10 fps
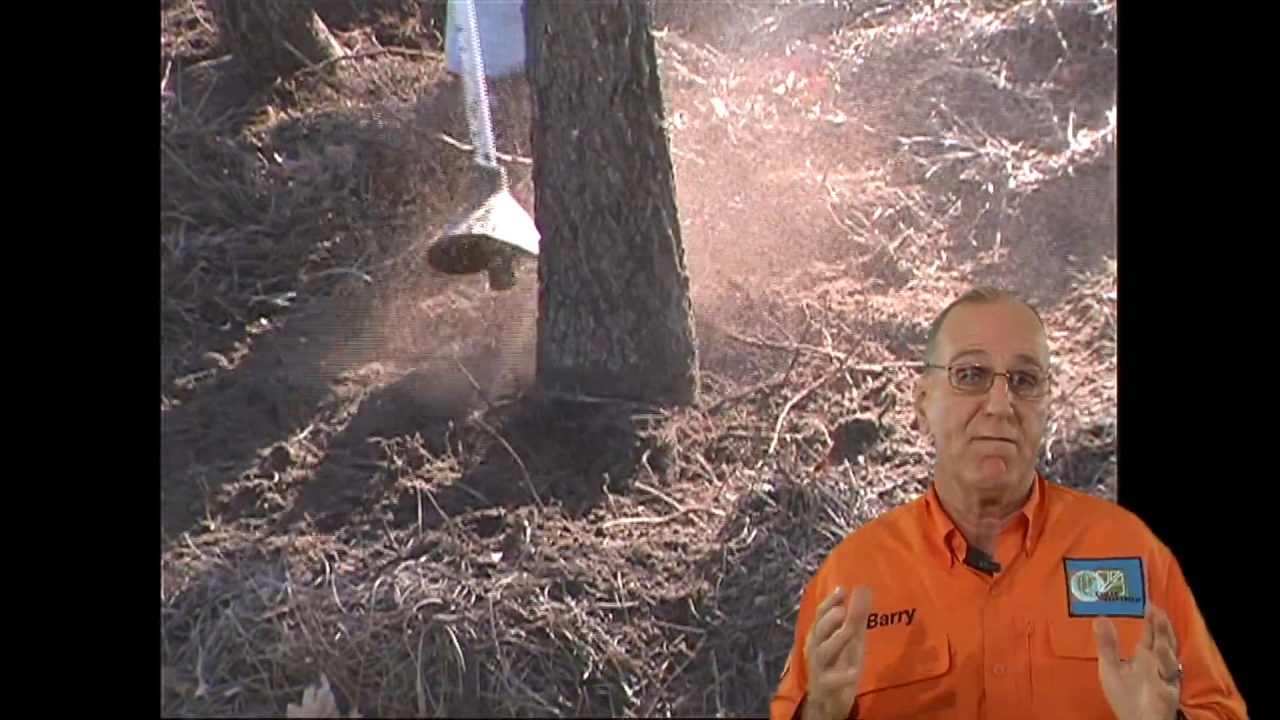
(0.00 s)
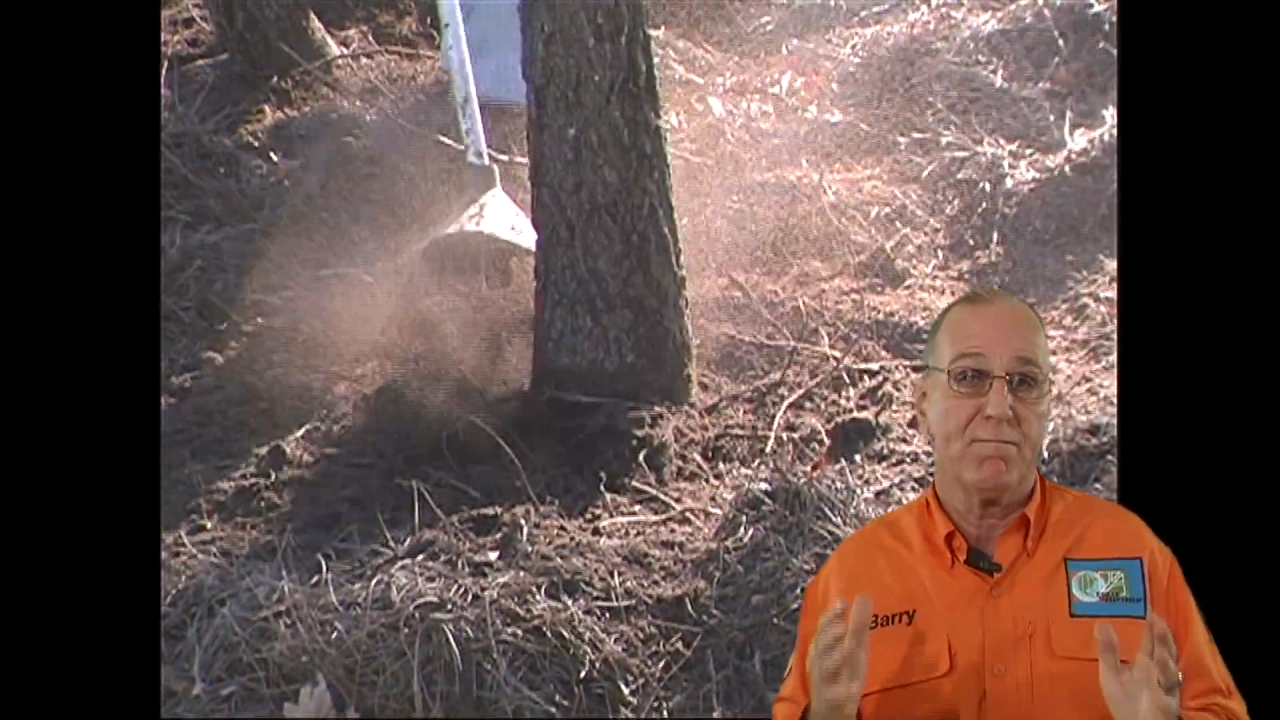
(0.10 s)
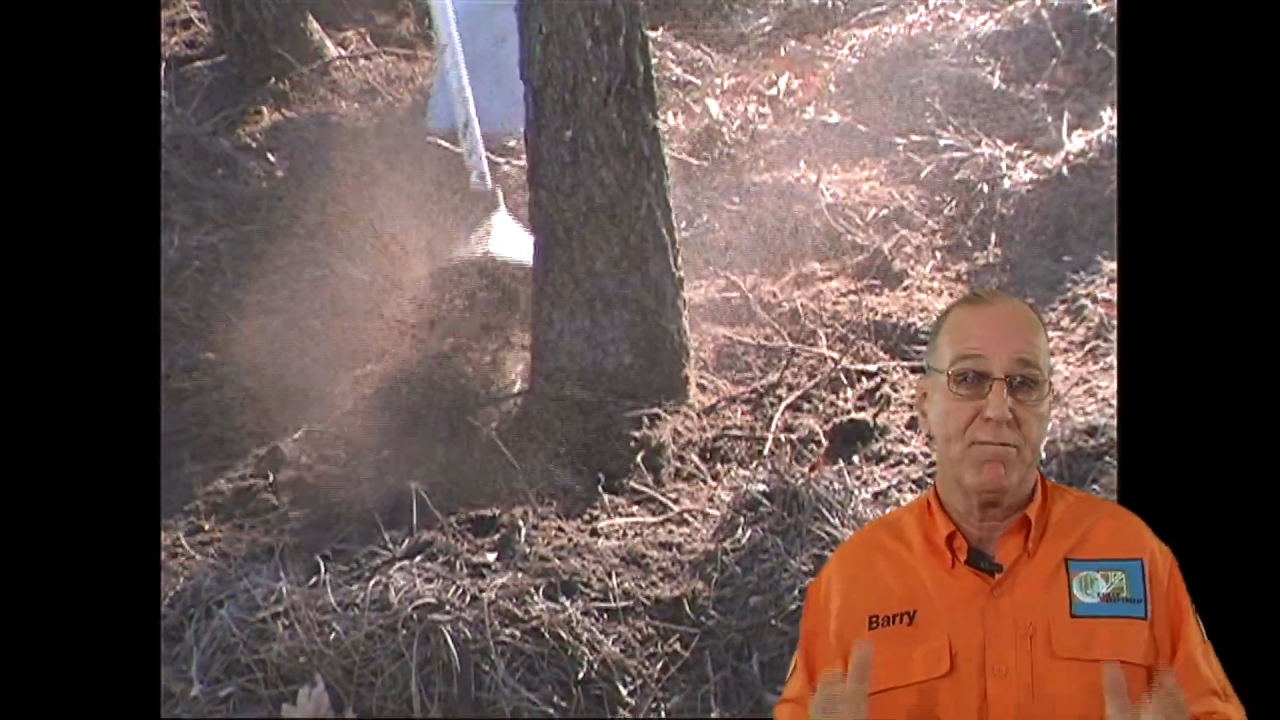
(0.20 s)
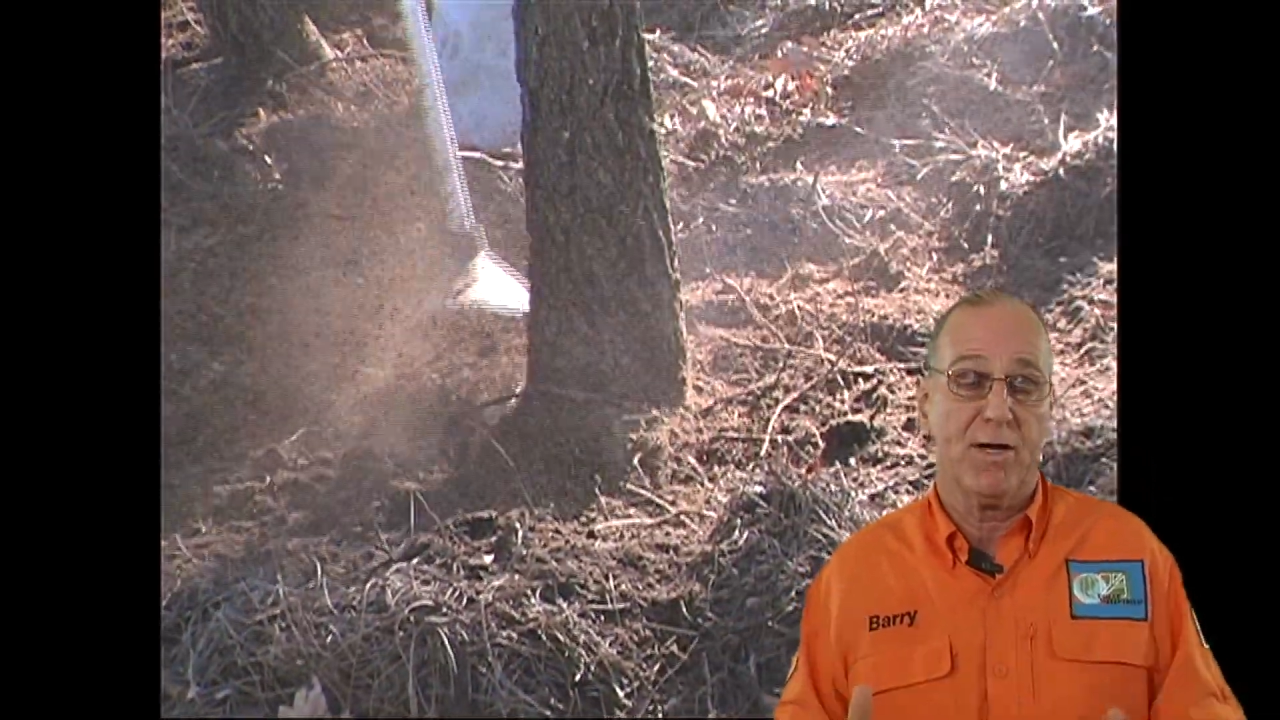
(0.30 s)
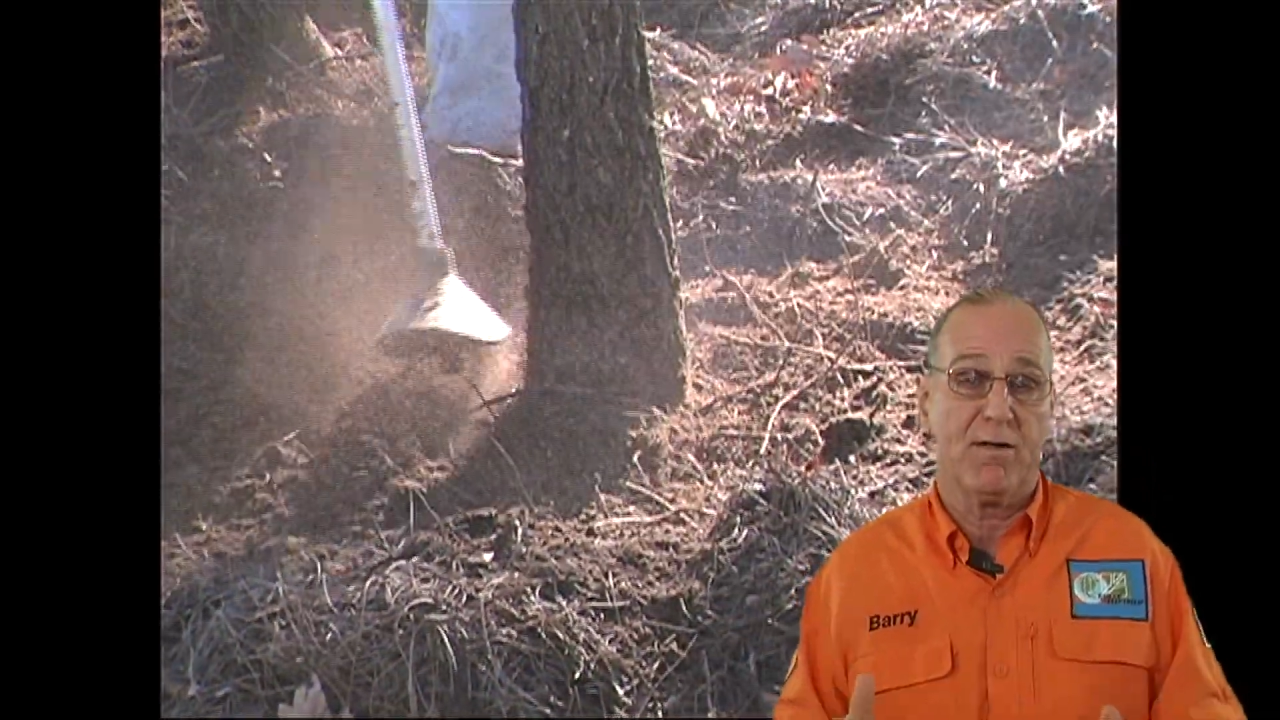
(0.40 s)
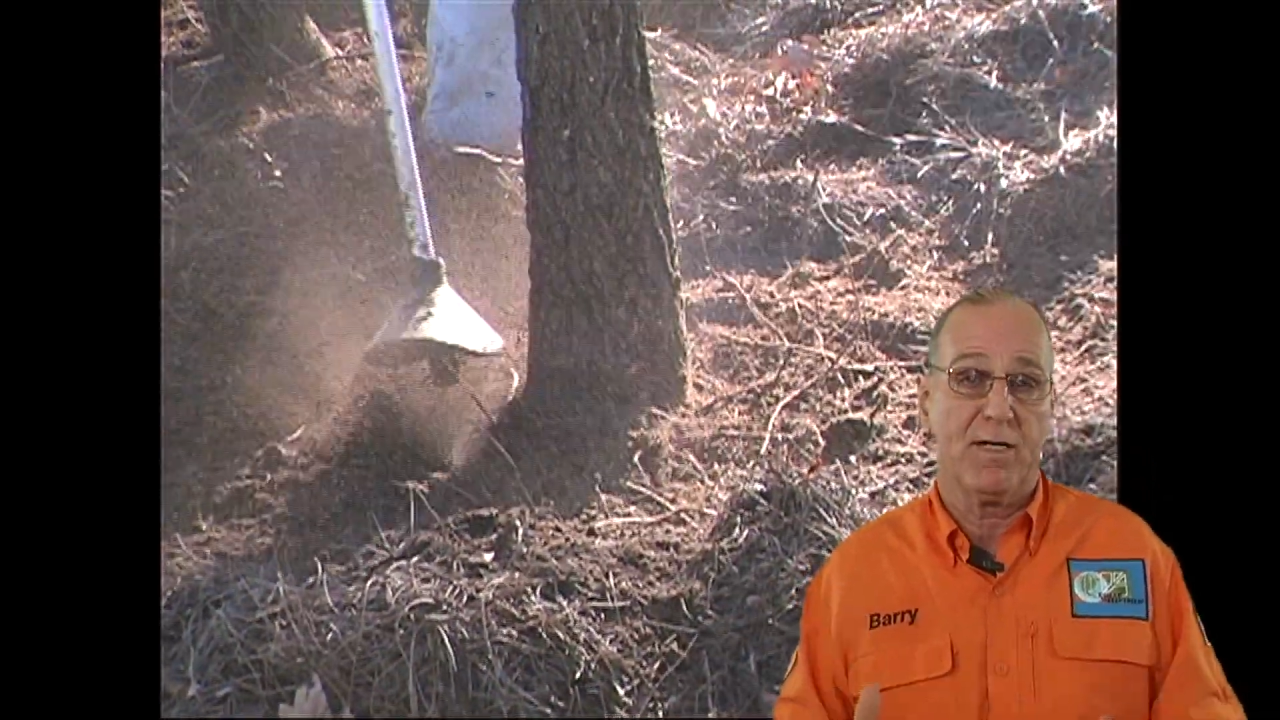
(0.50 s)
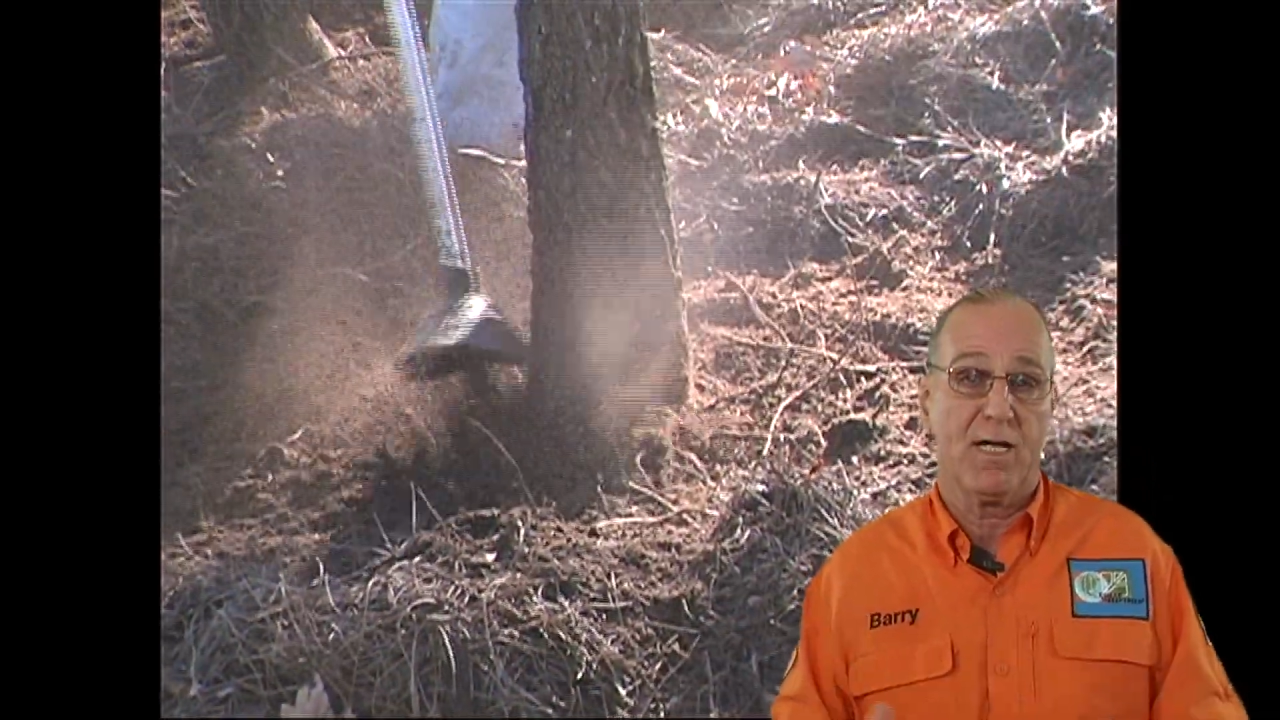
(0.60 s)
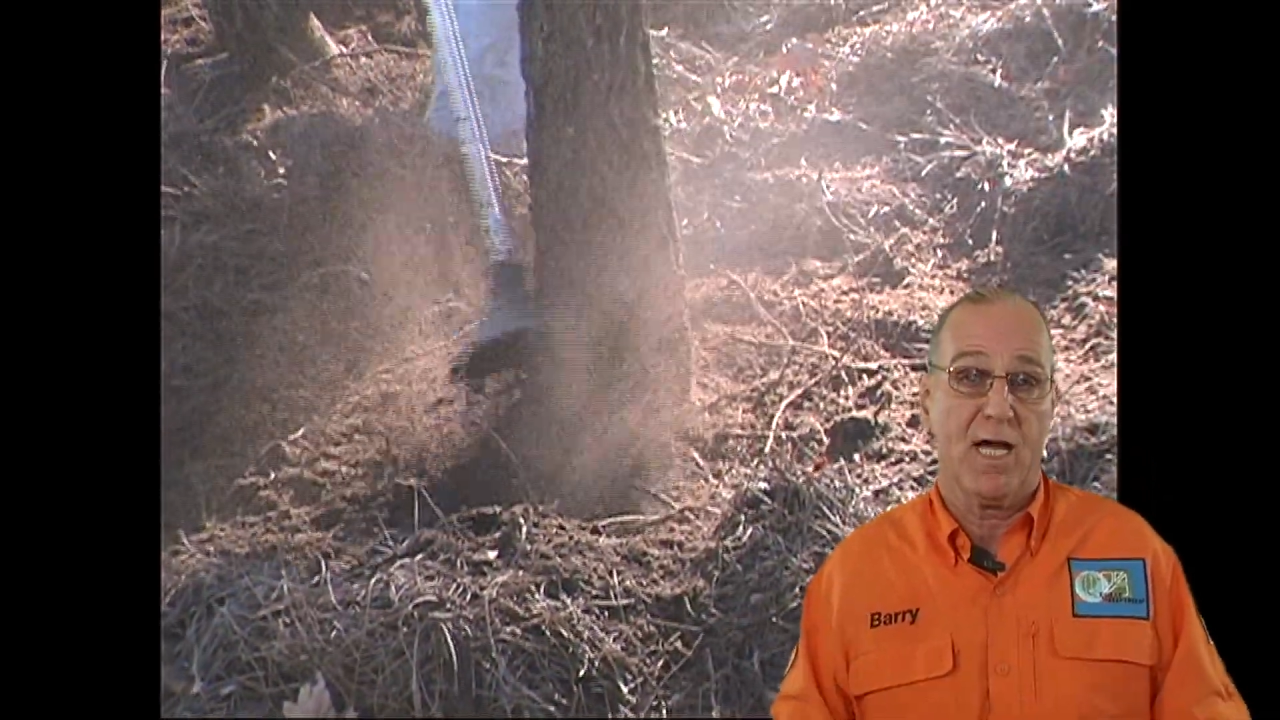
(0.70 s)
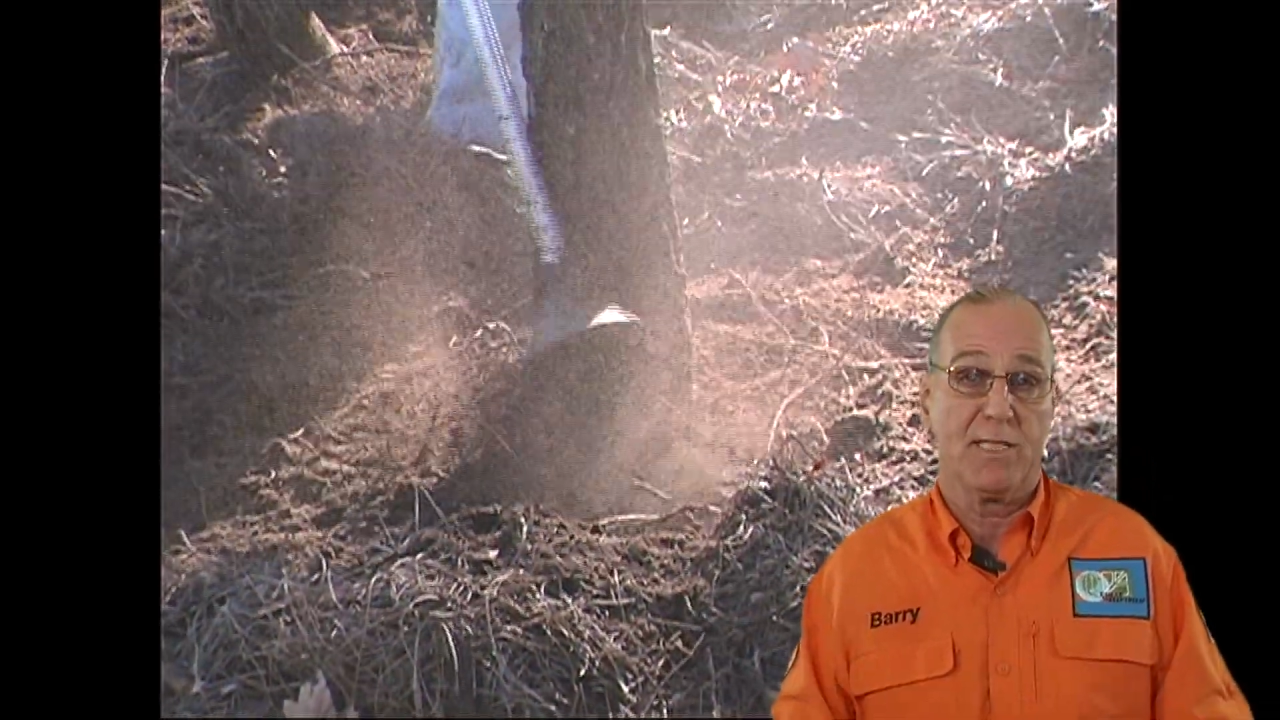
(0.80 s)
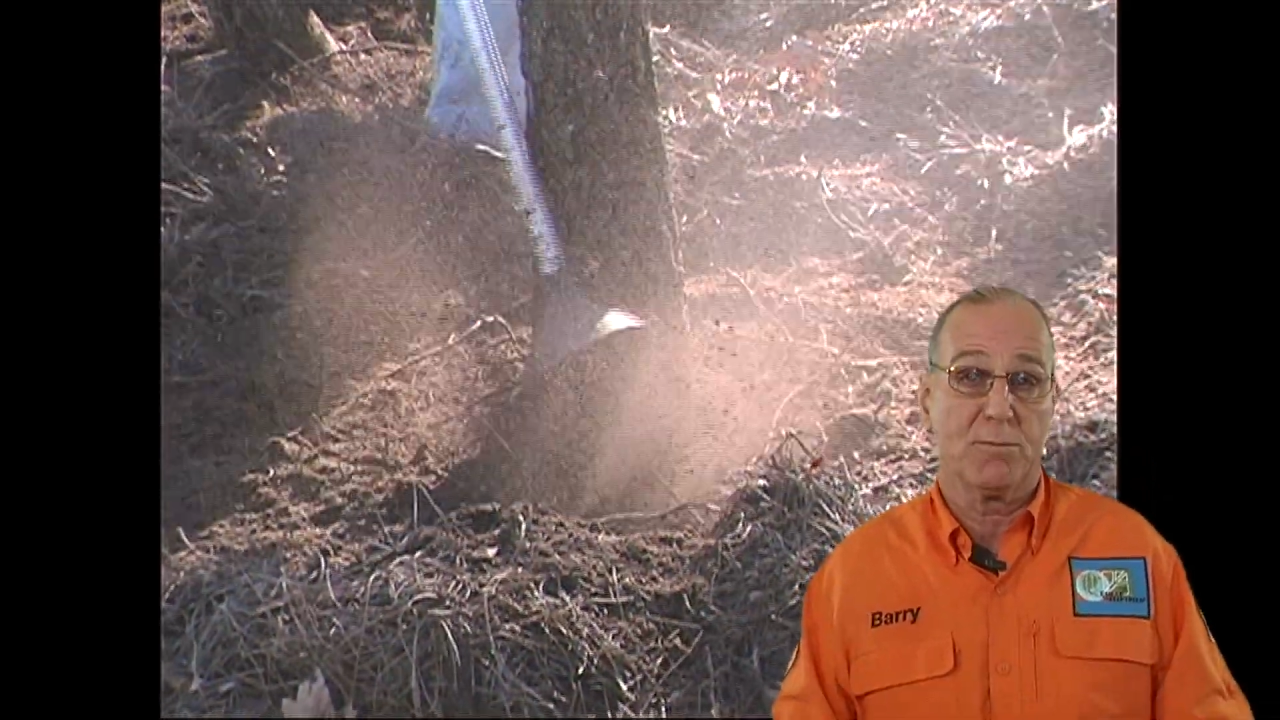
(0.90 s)
very
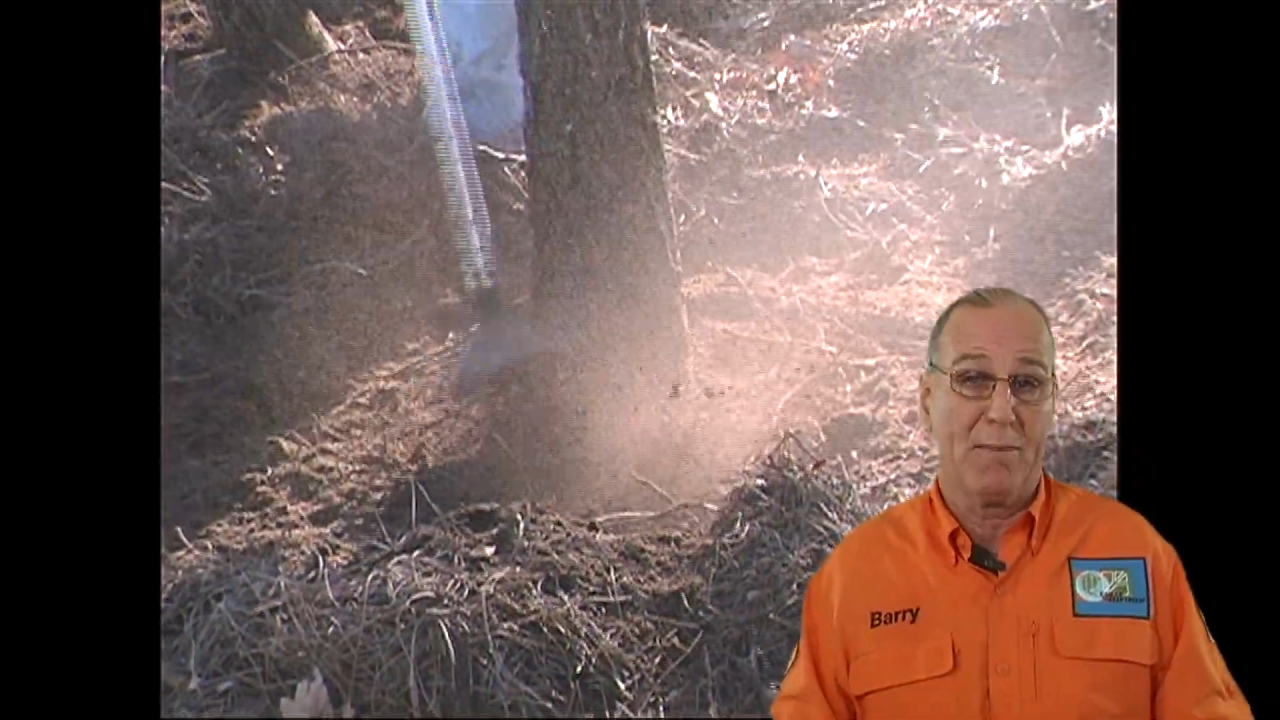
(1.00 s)
nice